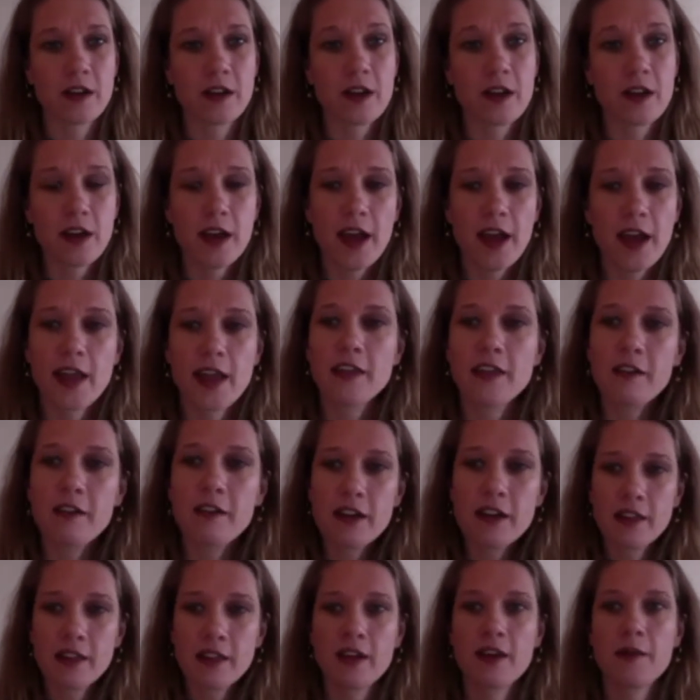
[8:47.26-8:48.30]
And the
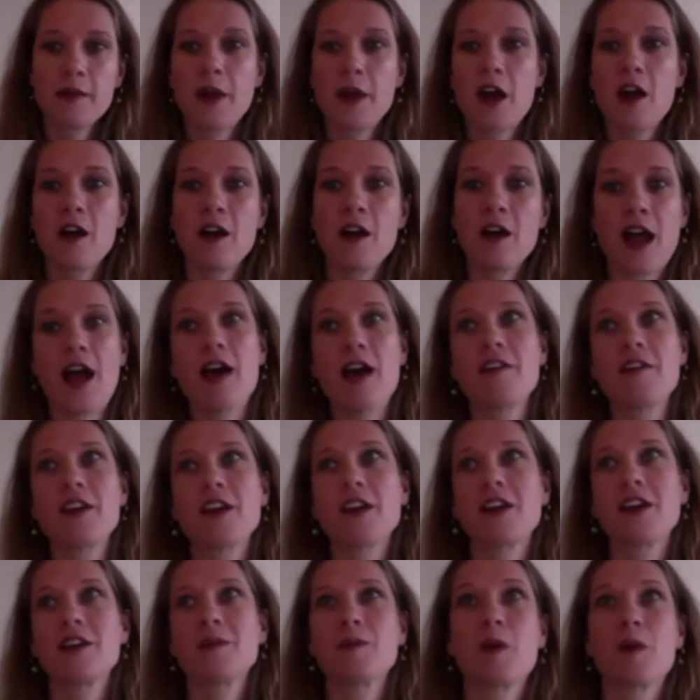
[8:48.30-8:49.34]
great thing about
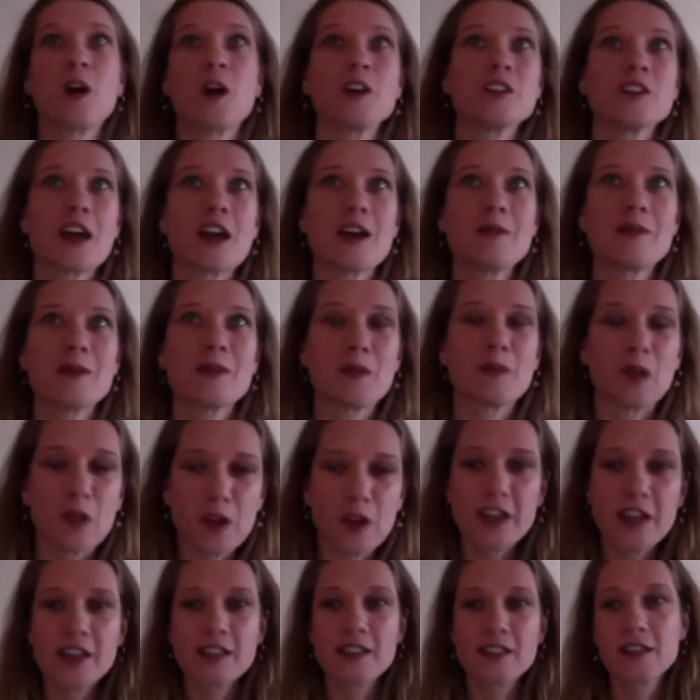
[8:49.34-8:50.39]
having part-time
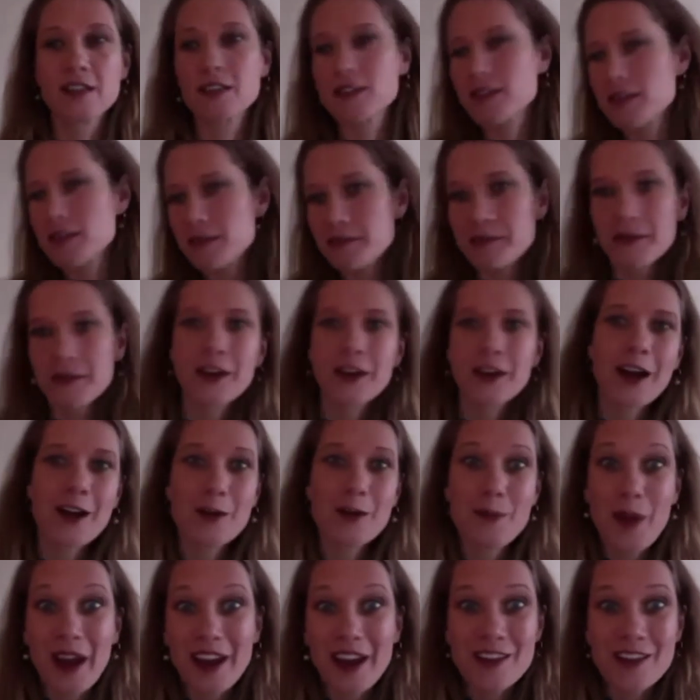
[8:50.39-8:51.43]
employees is you kind of
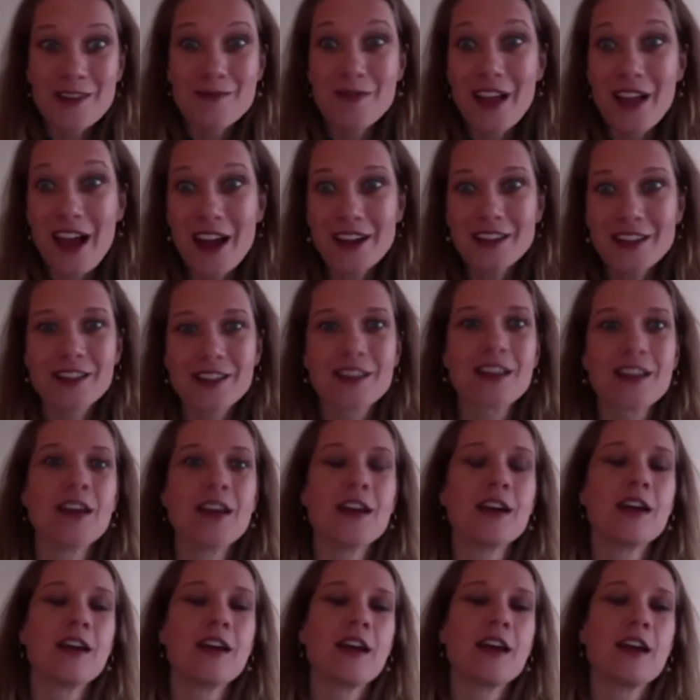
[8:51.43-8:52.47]
pay them less.
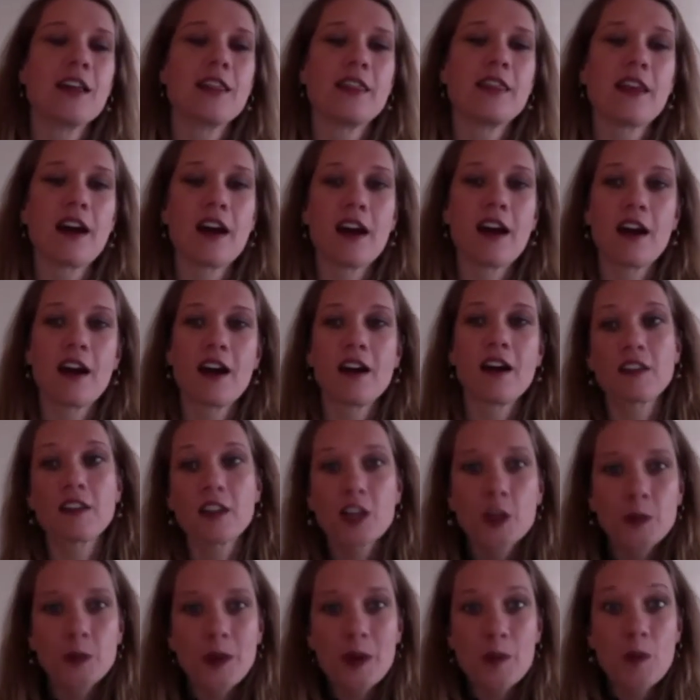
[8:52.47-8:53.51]
They're a little
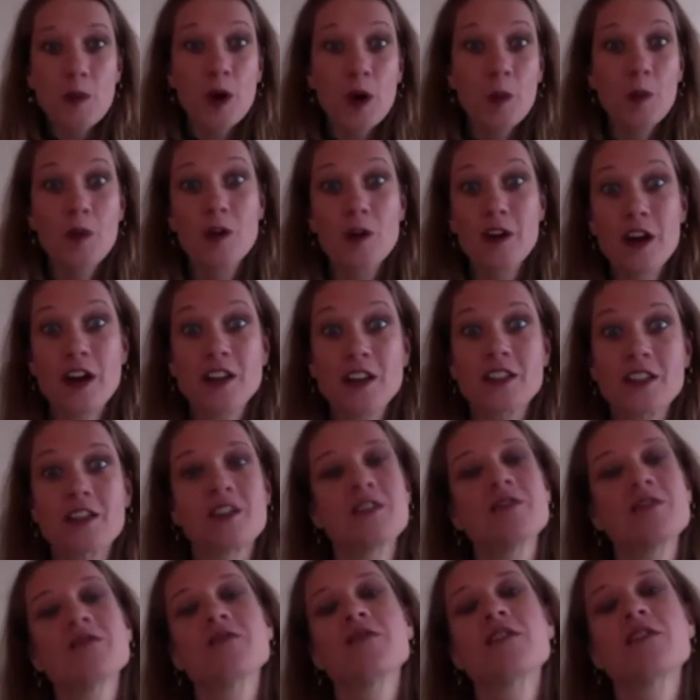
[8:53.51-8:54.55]
bit more
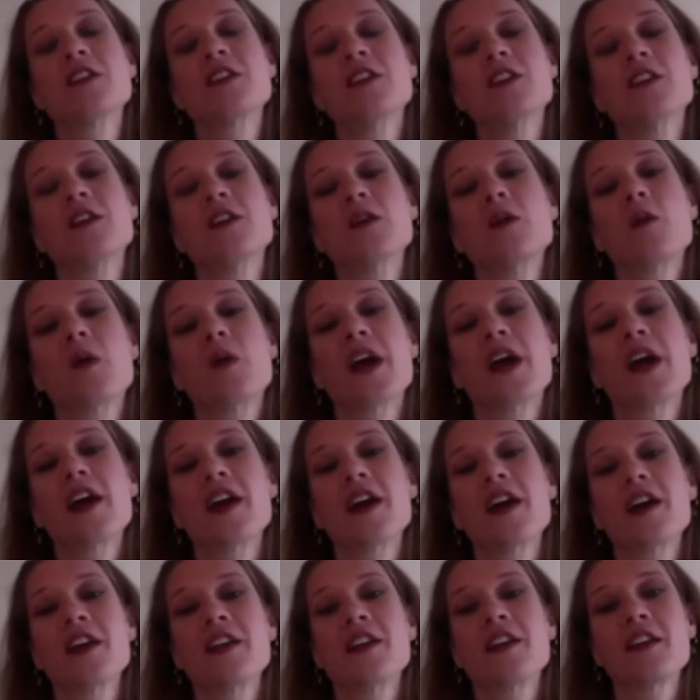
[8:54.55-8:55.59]
productive
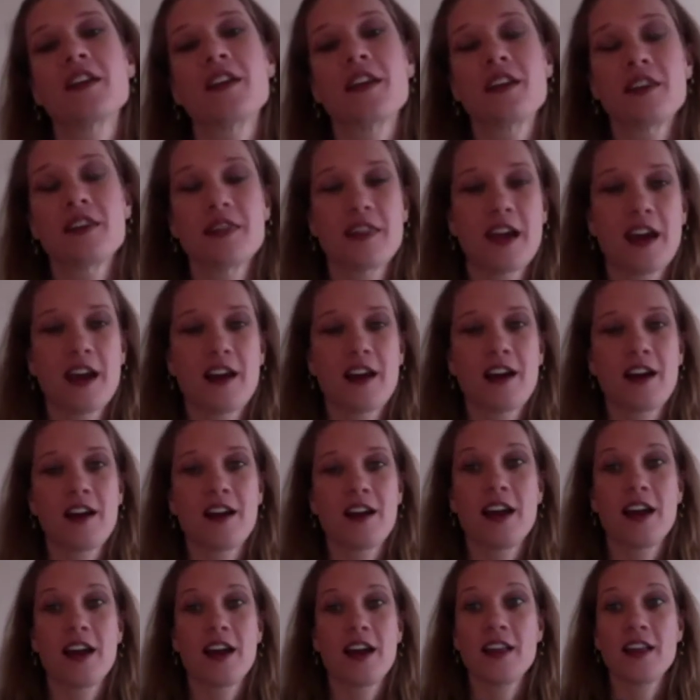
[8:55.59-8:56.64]
when they're
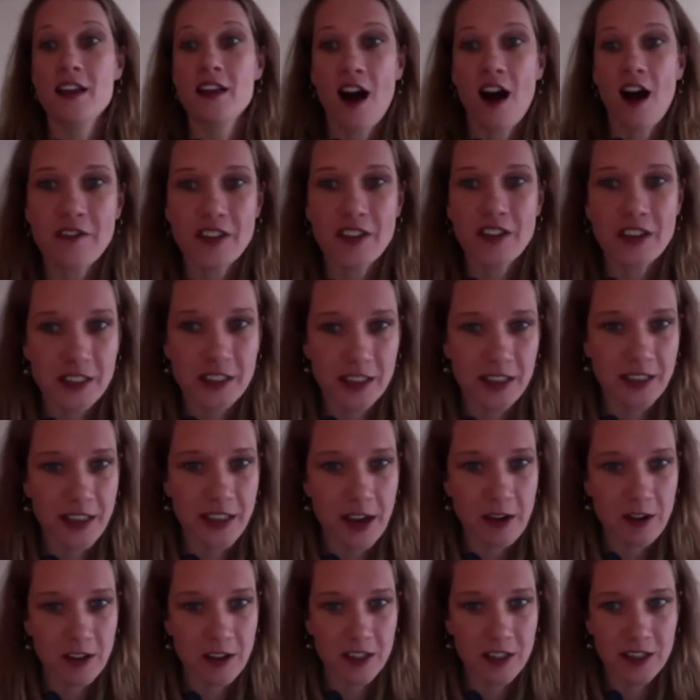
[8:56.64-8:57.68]
in the office 6
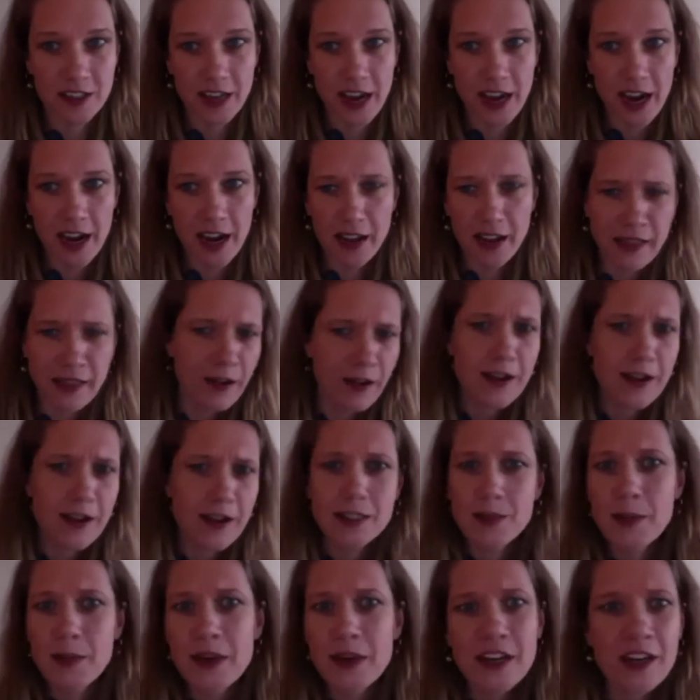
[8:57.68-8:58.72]
hours a day. They're not
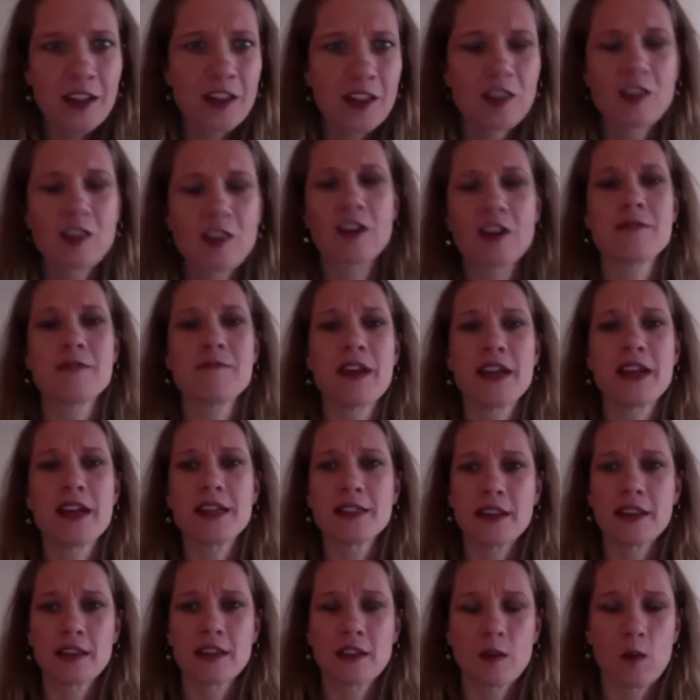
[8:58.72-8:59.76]
spending 30
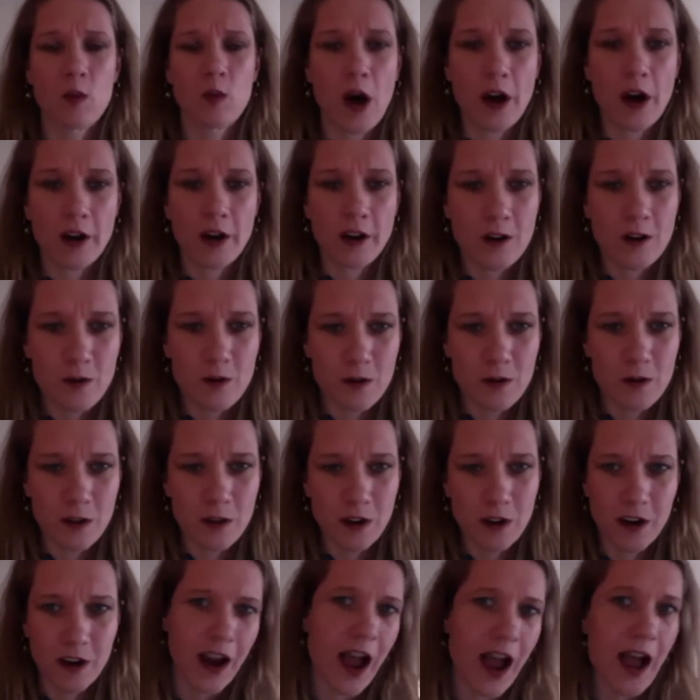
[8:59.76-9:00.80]
minutes at the water
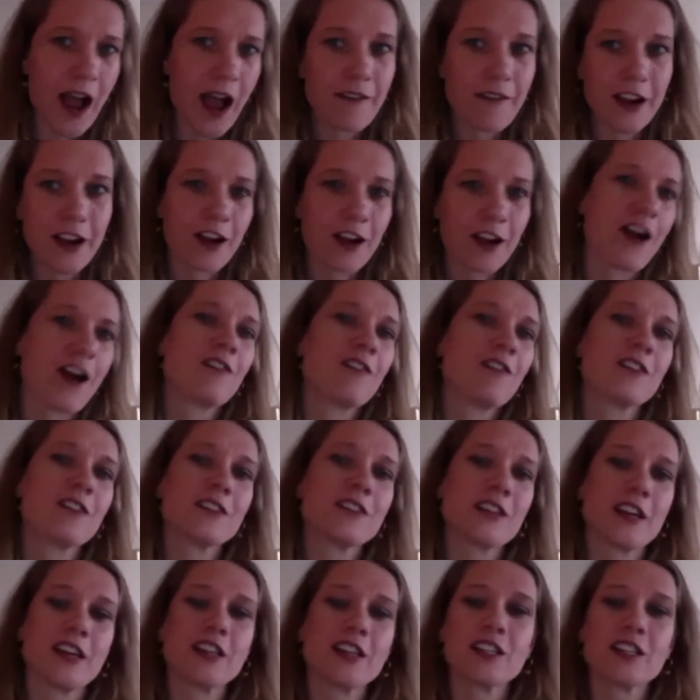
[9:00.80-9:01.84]
cooler having a
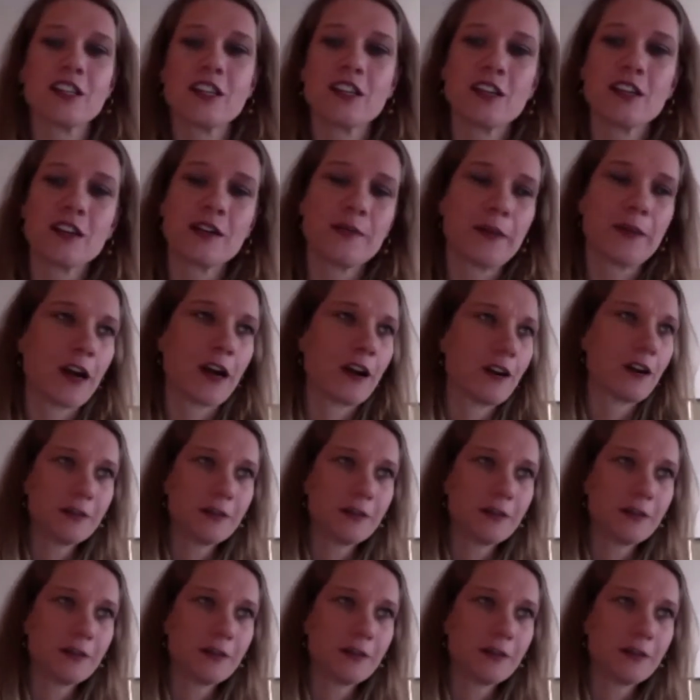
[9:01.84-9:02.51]
conversation about